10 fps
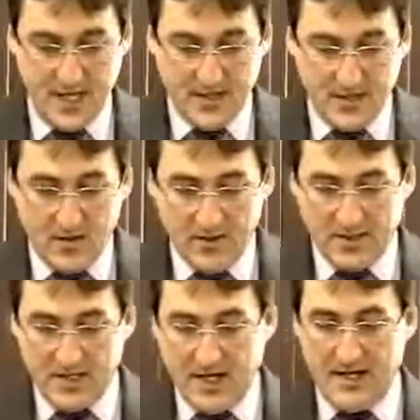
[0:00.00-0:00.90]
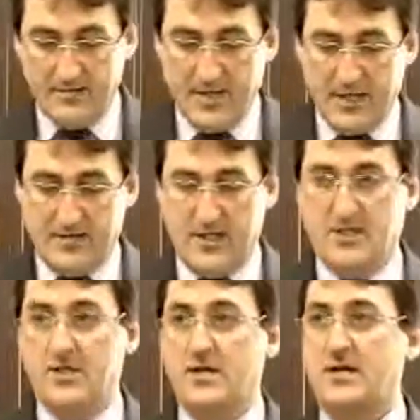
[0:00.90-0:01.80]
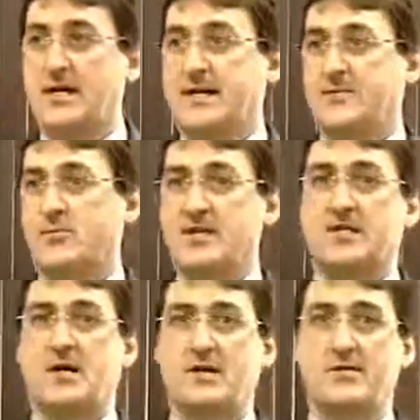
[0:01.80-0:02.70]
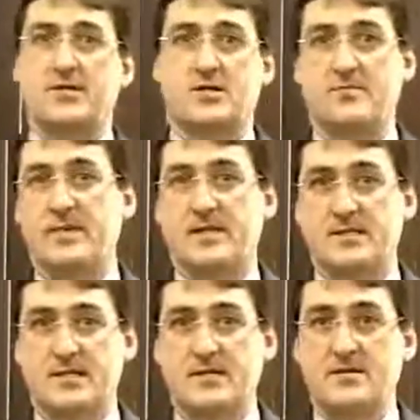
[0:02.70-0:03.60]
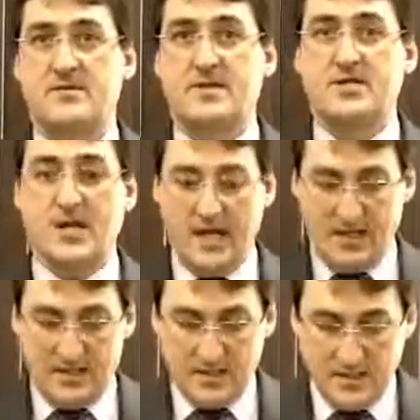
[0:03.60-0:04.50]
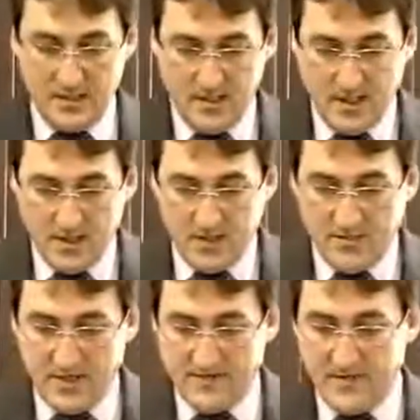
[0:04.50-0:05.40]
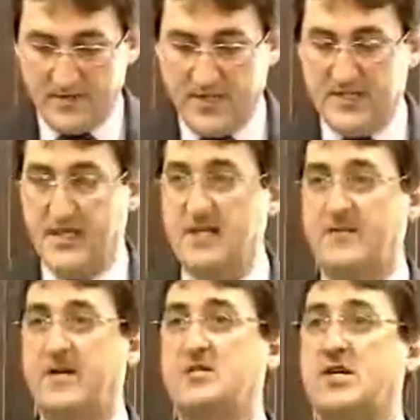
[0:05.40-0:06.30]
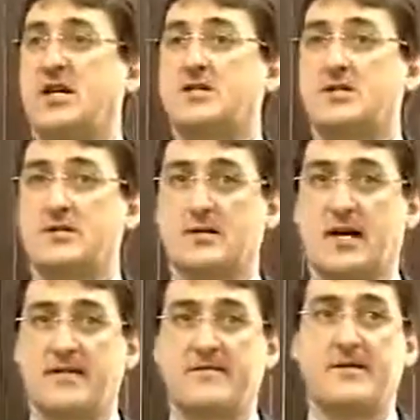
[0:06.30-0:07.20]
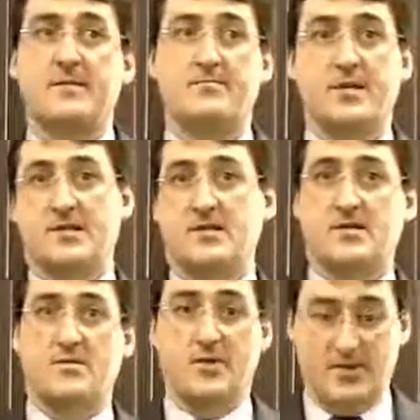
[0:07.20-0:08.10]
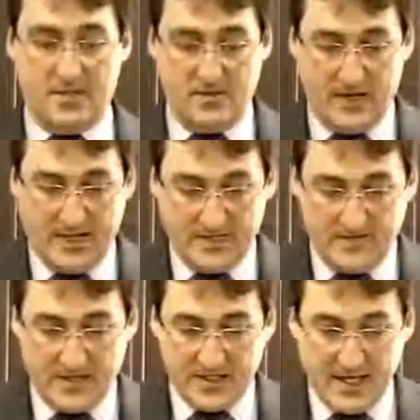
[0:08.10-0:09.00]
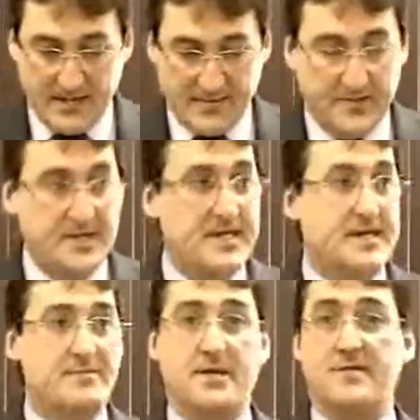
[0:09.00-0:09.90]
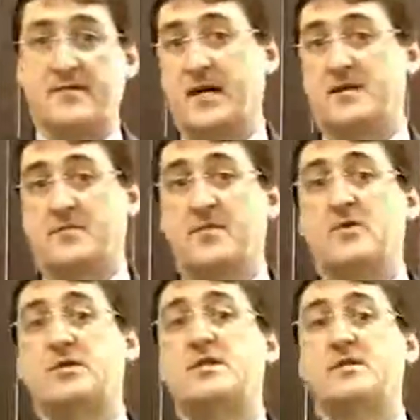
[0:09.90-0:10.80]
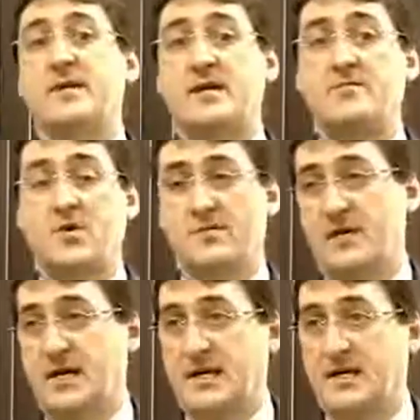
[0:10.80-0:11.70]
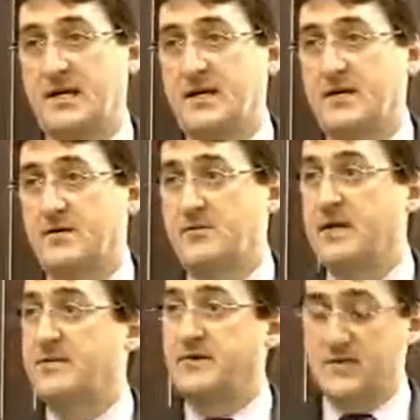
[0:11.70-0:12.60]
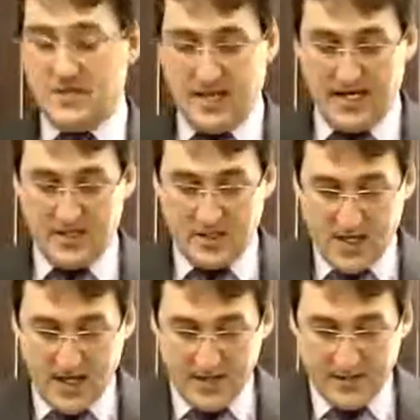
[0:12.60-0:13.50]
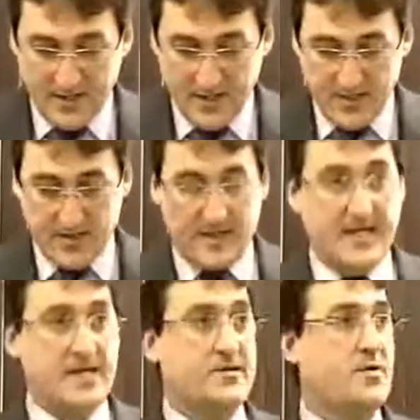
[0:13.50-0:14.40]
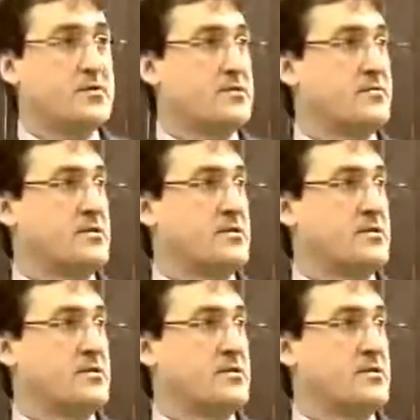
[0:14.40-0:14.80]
The only time that your risk tolerance should be considered to be changed should be if there's been a significant change in your life, business, or personal lives. For example, maybe you've gotten a promotion and you're making more money, or maybe you've just had a child, or you're getting closer to